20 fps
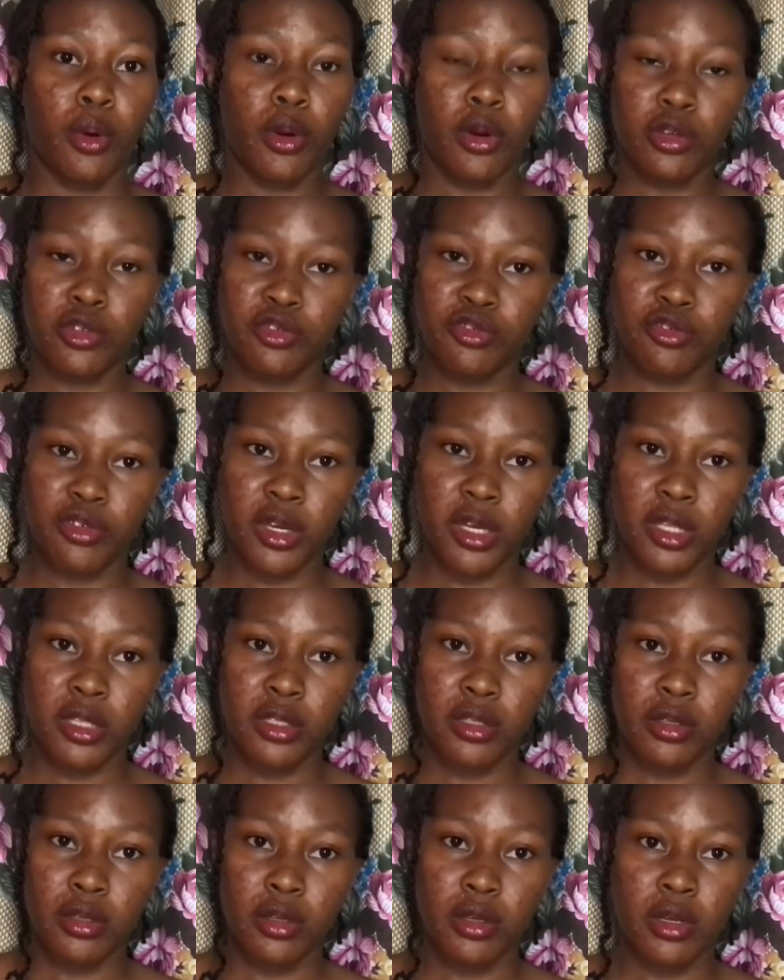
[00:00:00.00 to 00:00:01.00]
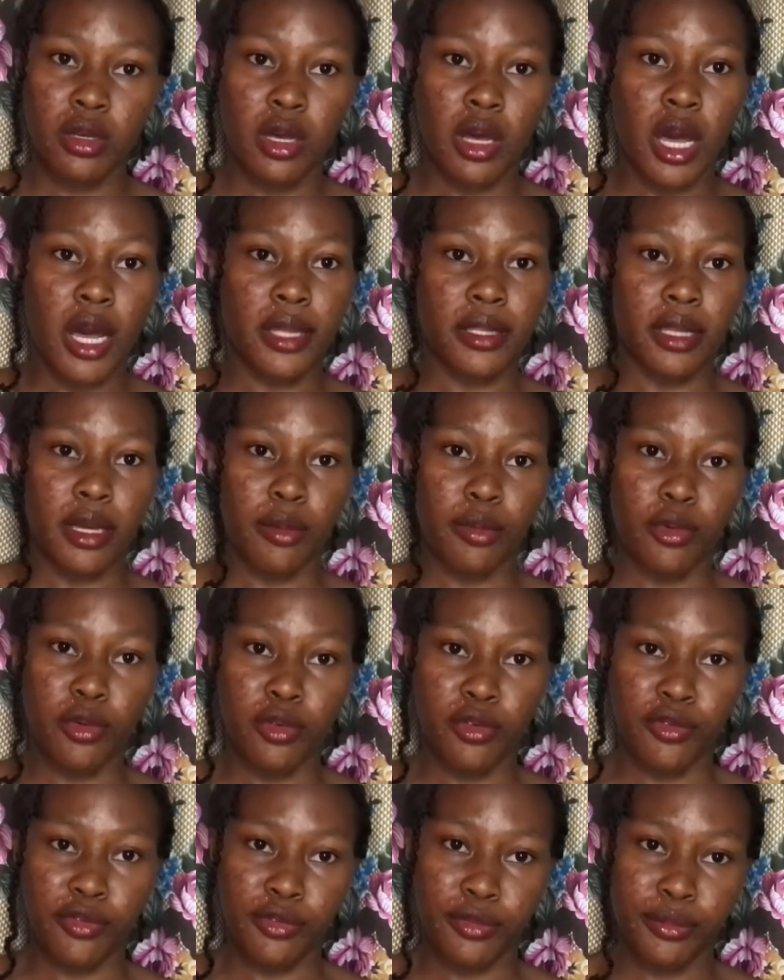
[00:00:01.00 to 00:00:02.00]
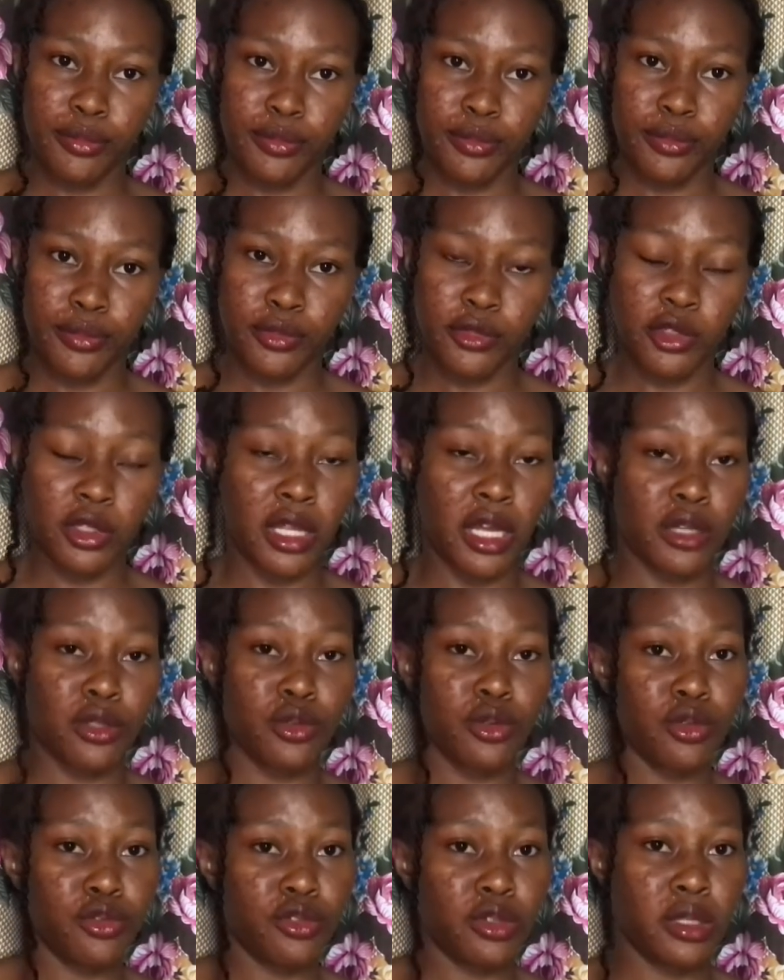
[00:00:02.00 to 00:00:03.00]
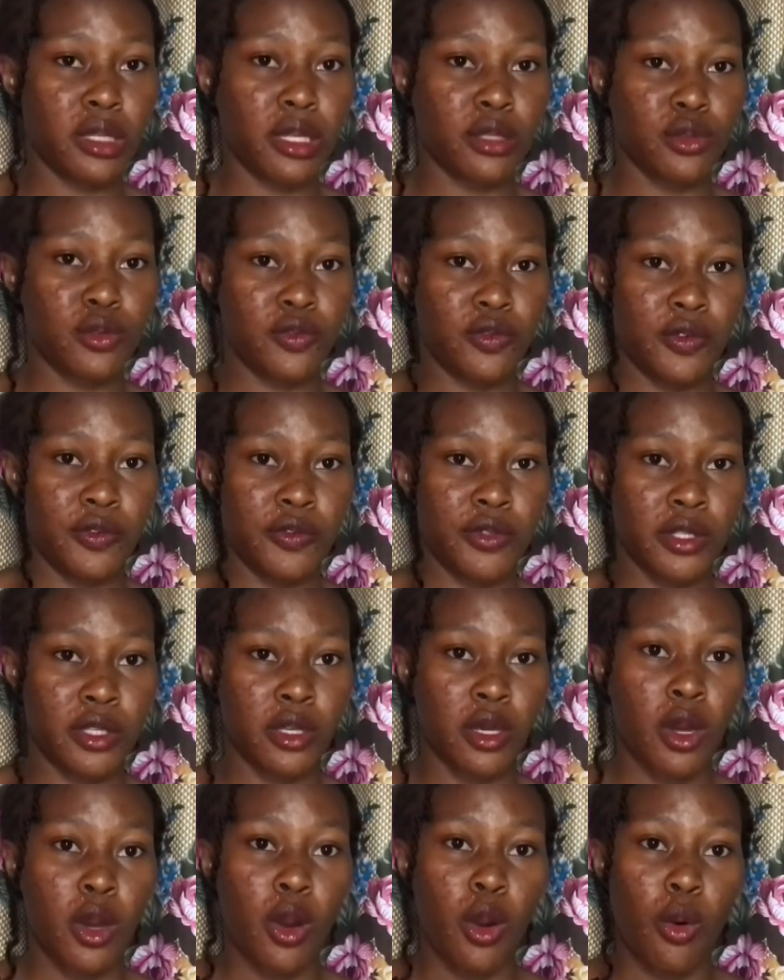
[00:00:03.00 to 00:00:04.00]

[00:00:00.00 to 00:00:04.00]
100 and above to like 200 and 250.